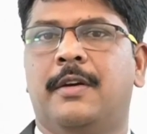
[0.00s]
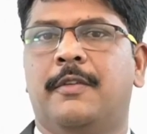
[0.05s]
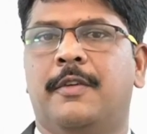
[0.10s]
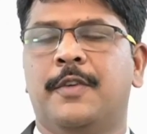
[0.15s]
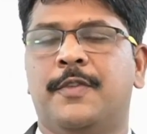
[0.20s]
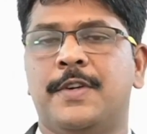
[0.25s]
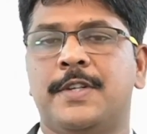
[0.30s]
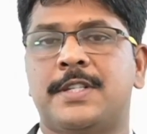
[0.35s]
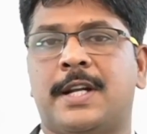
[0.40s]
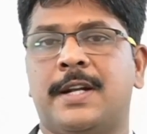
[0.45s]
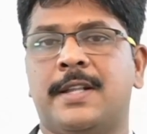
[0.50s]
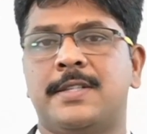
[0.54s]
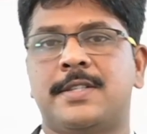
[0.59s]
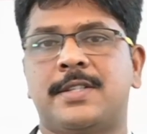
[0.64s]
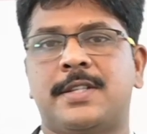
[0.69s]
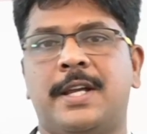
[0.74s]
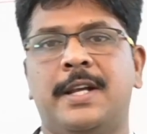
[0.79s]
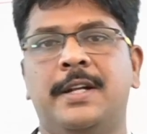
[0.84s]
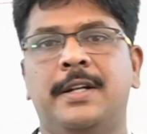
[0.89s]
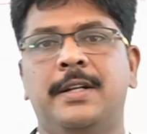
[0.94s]
we first
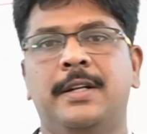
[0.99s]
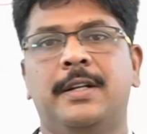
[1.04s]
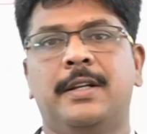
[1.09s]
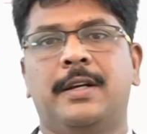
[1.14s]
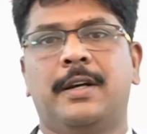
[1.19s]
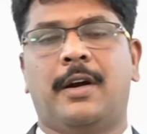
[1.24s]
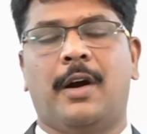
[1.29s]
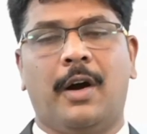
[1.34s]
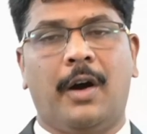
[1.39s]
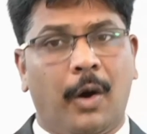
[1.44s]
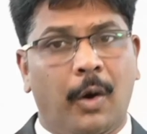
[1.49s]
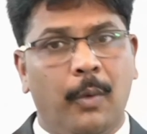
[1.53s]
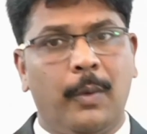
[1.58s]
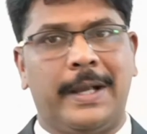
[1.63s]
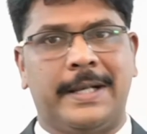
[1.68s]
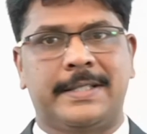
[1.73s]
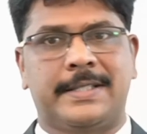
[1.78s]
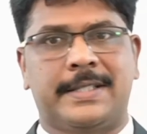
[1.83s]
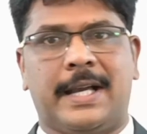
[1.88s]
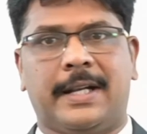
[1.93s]
understand how
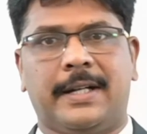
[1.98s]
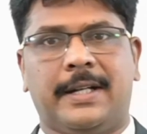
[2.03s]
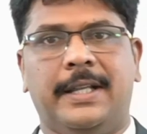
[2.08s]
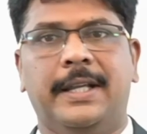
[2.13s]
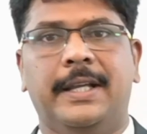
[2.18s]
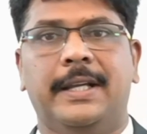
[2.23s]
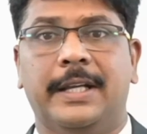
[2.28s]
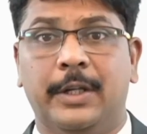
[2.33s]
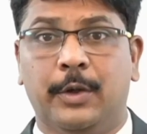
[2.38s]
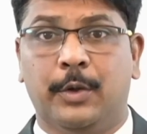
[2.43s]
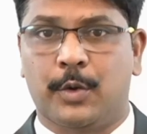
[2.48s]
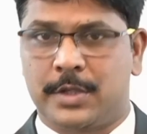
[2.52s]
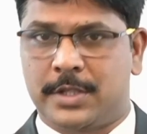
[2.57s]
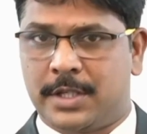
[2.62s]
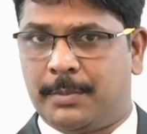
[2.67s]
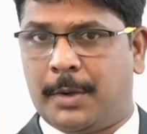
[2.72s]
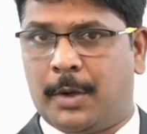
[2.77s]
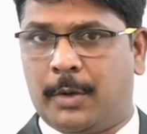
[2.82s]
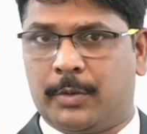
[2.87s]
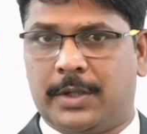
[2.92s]
exactly it goes
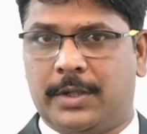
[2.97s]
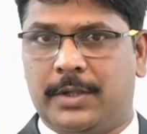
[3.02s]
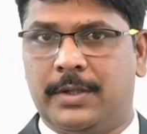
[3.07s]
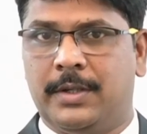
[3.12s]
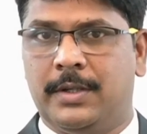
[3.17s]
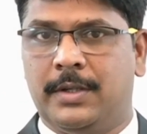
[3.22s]
about.